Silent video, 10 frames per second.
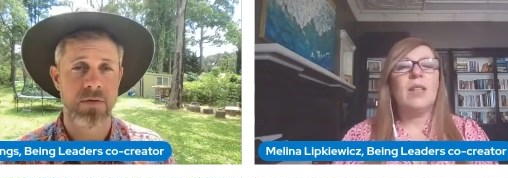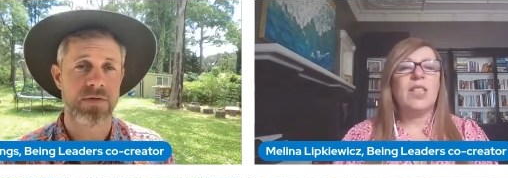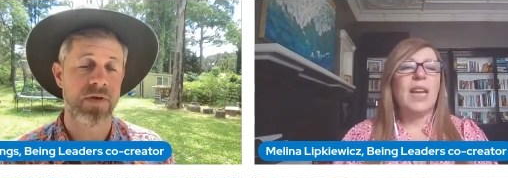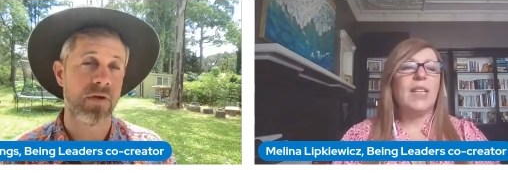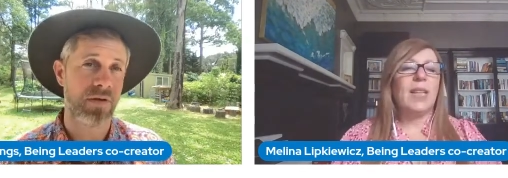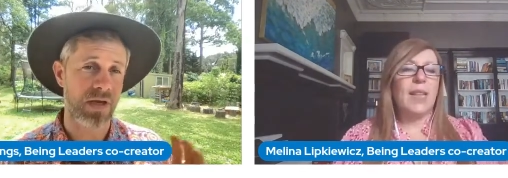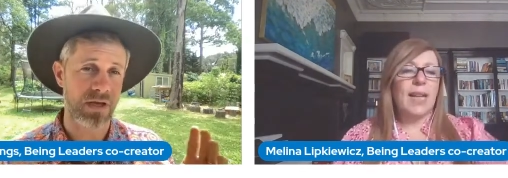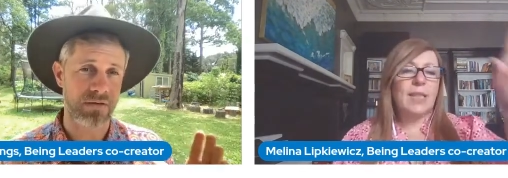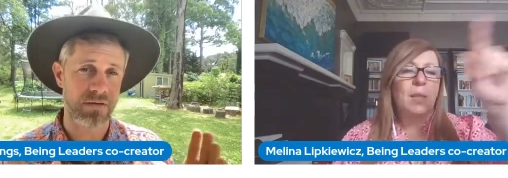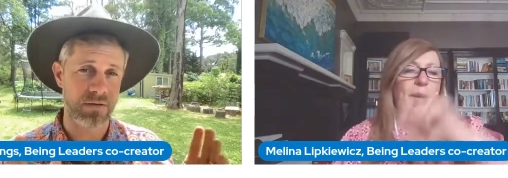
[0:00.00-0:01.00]
Speaker 1: Tenured, so,
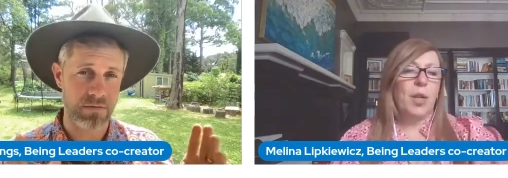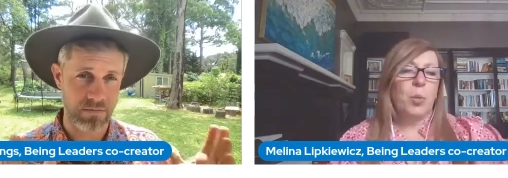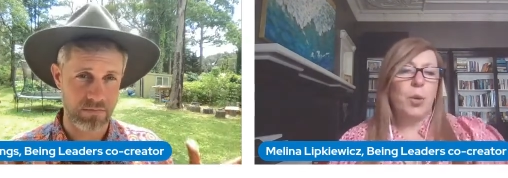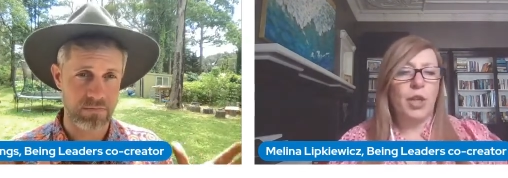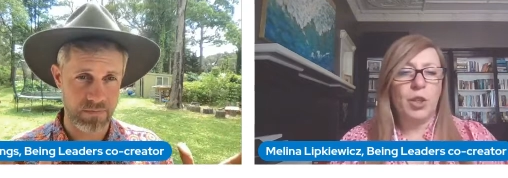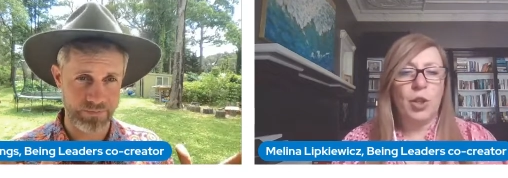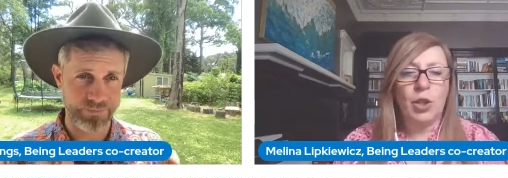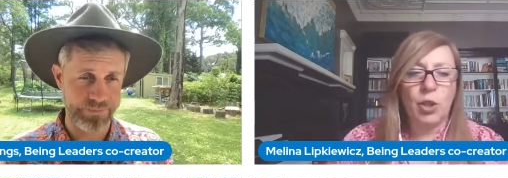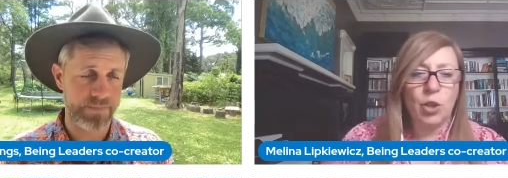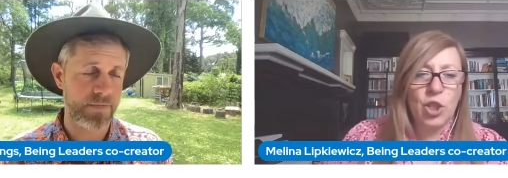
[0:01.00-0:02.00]
that's a better word,
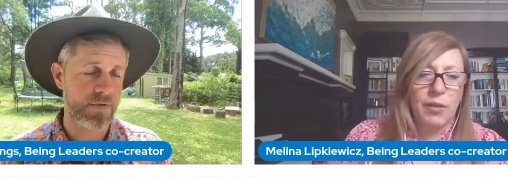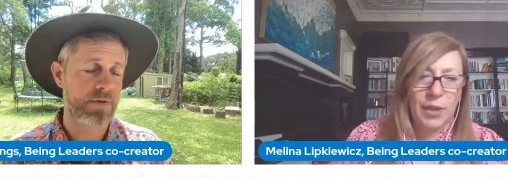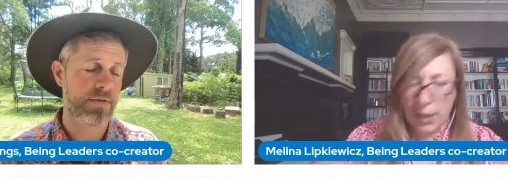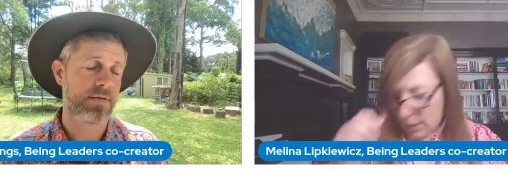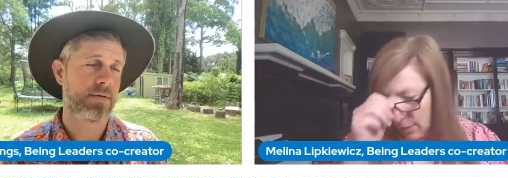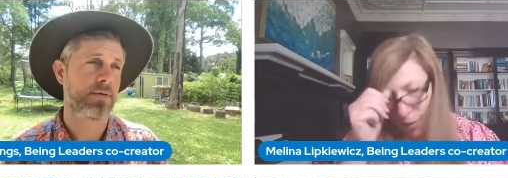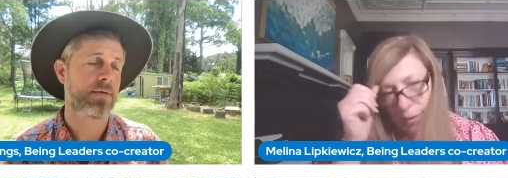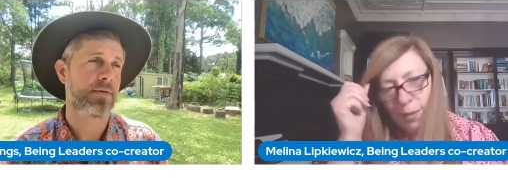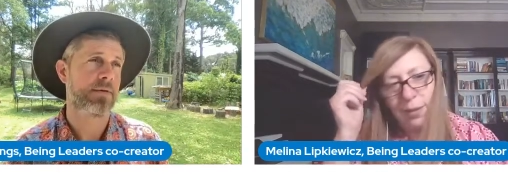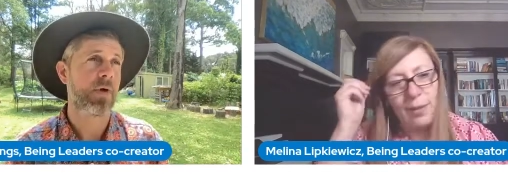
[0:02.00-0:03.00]
not longevity.
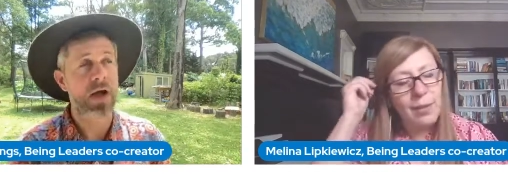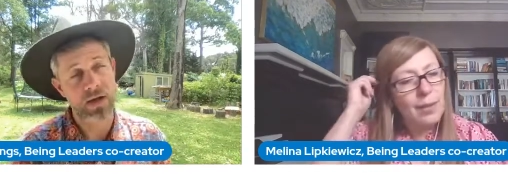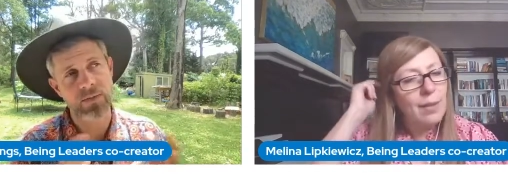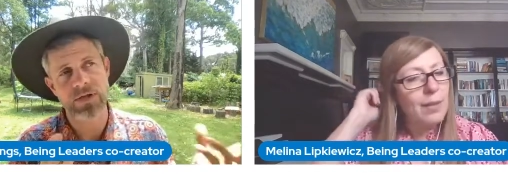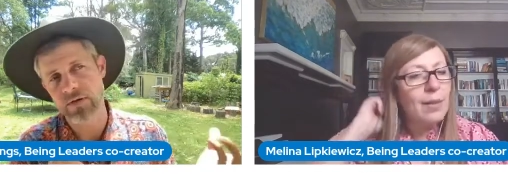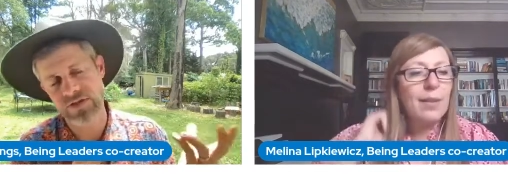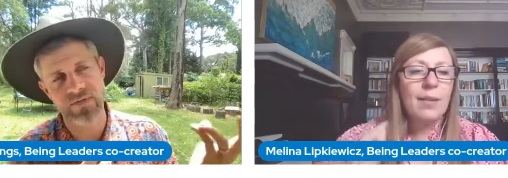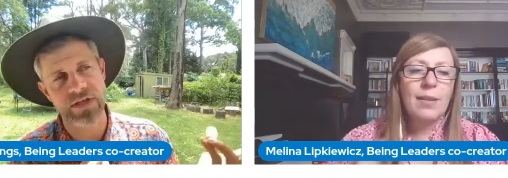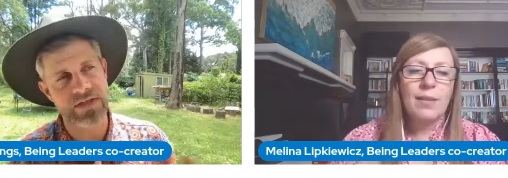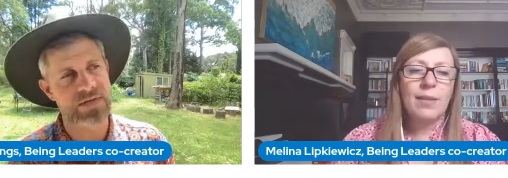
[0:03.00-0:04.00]
Well, I mean,
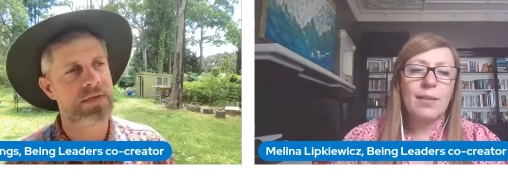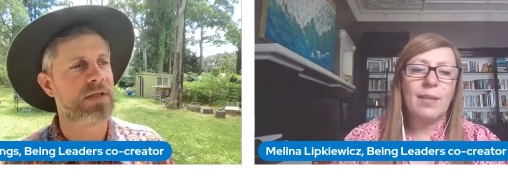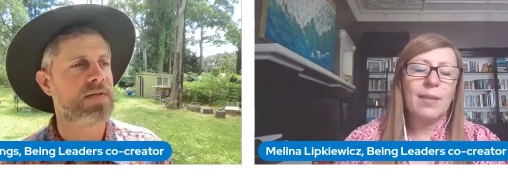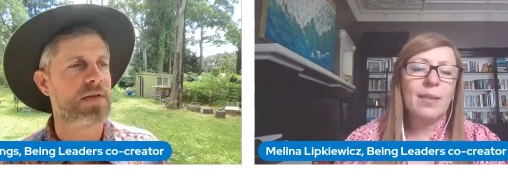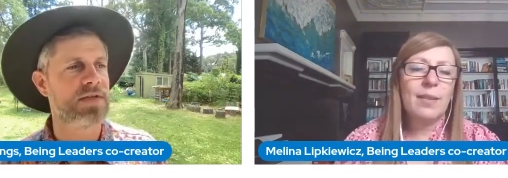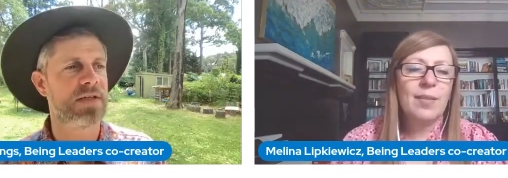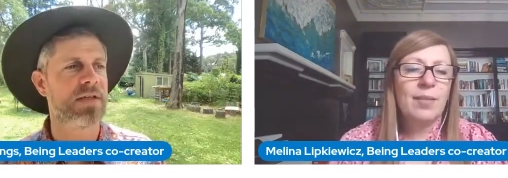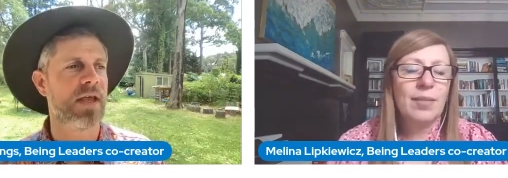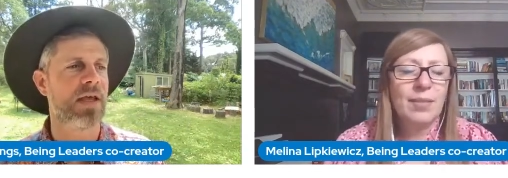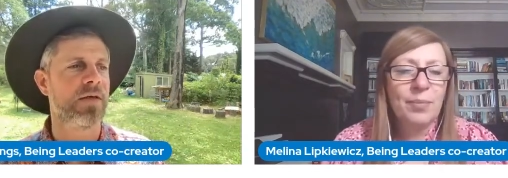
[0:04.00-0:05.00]
longevity is, is, is
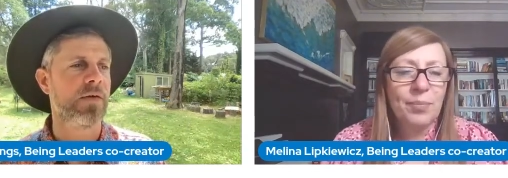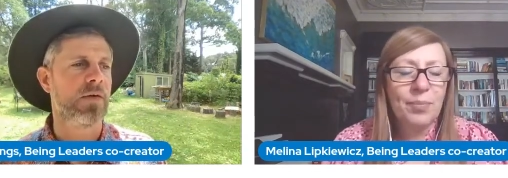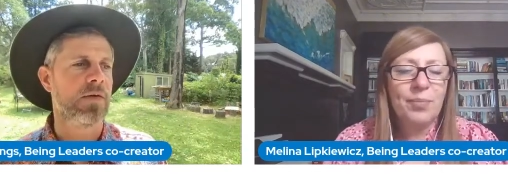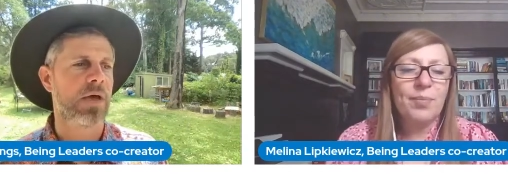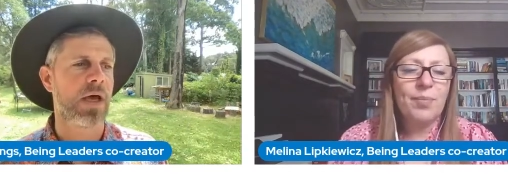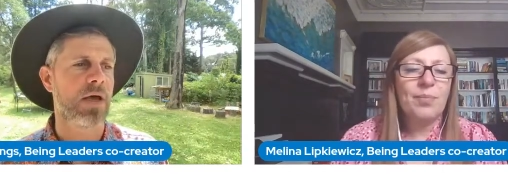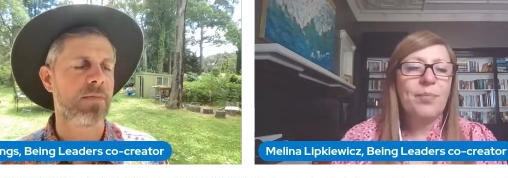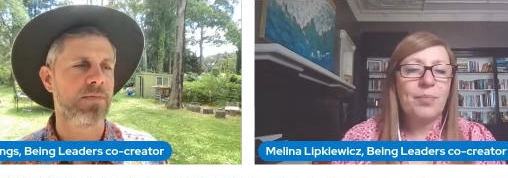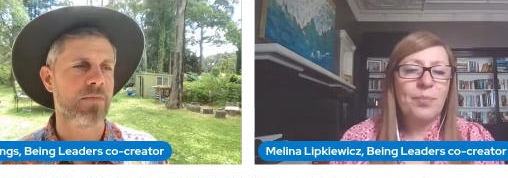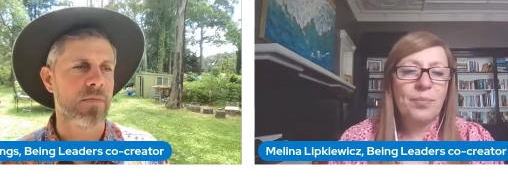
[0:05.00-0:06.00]
in there.
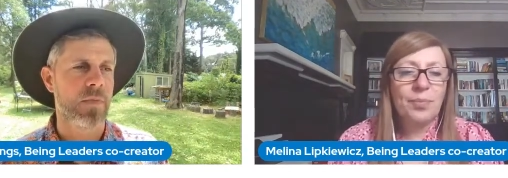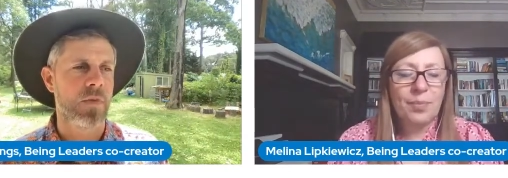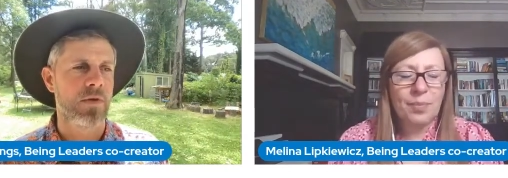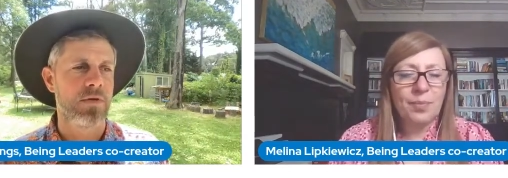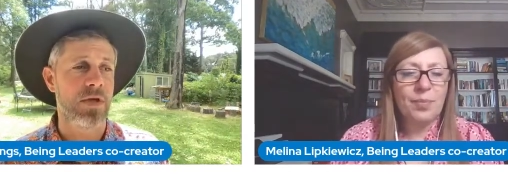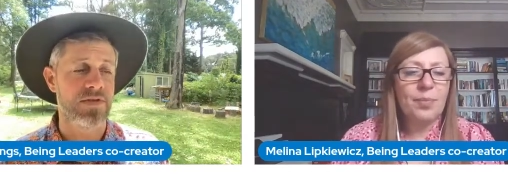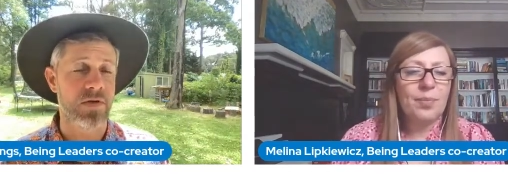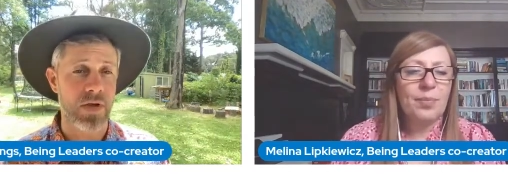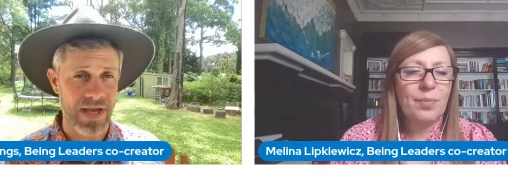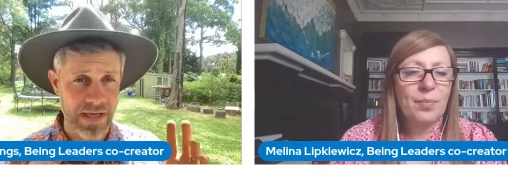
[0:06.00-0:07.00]
Um, yeah,
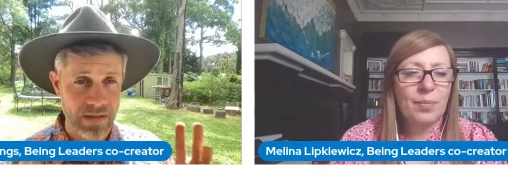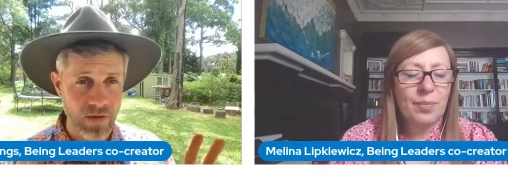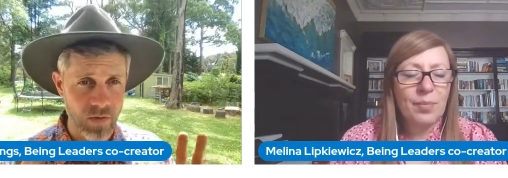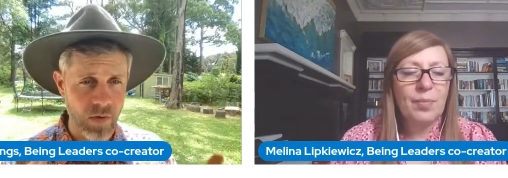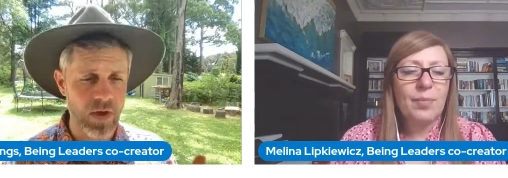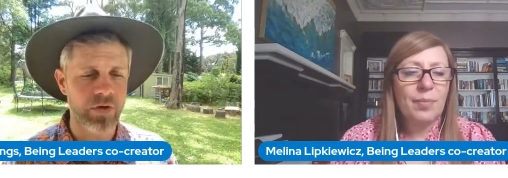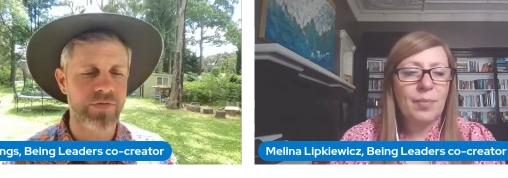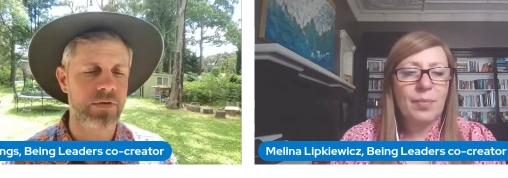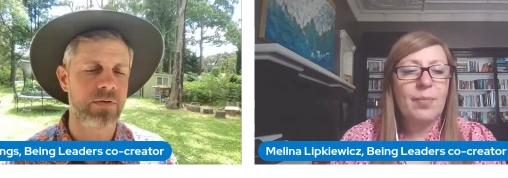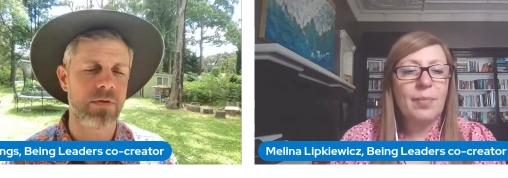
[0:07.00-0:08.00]
so, and, and quite often,